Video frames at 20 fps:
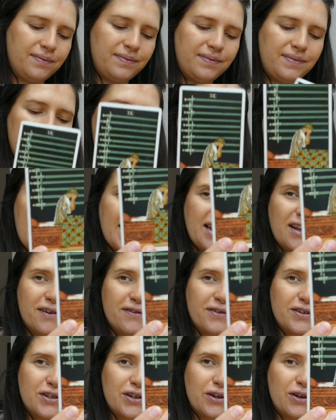Nine
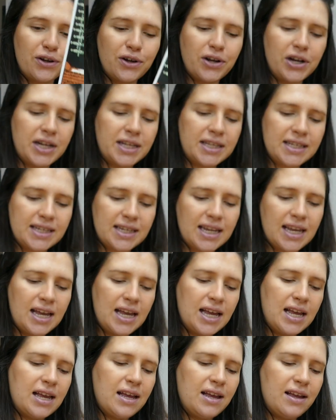of Swords.
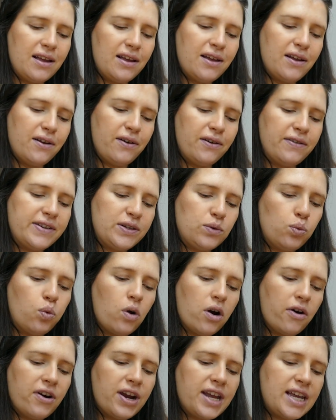There's
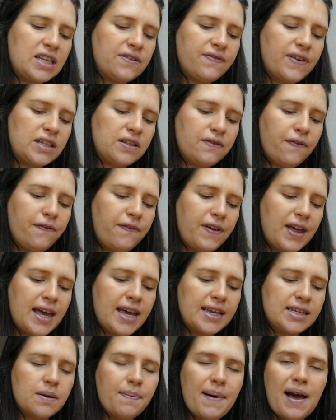worries, there's
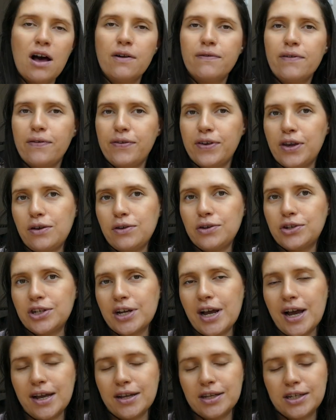fears about the
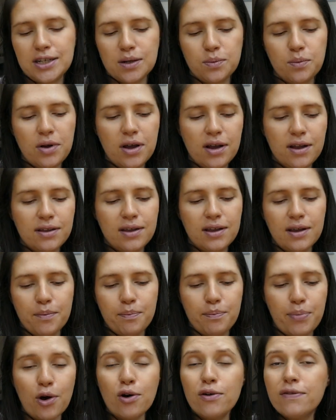future. Someone,
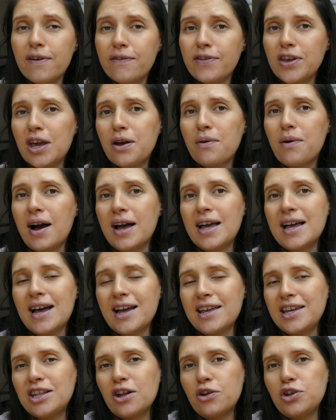both of you,
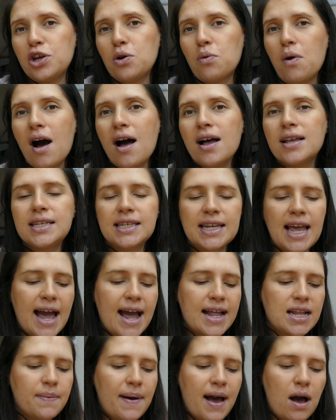you know, you are
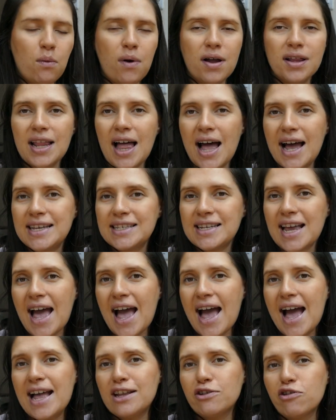scared about what lies
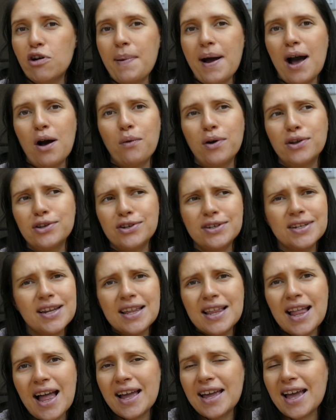ahead or about what
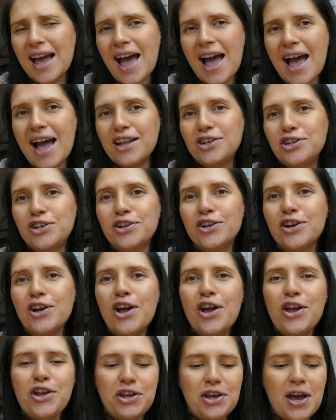doesn't lie ahead.
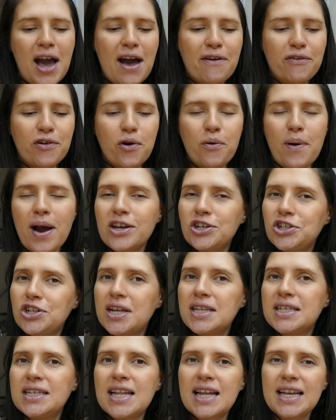You have
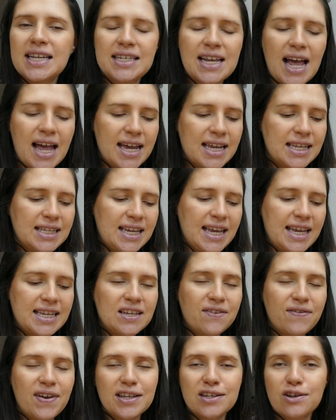questions and
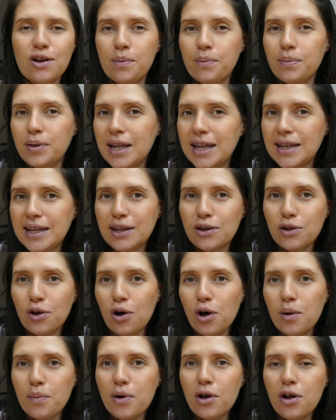anxieties, and that's completely
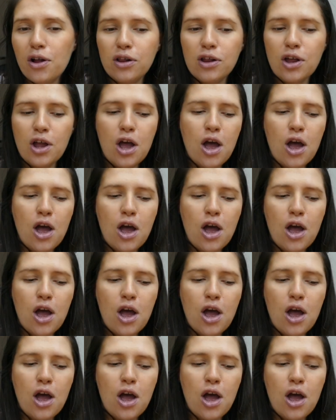normal.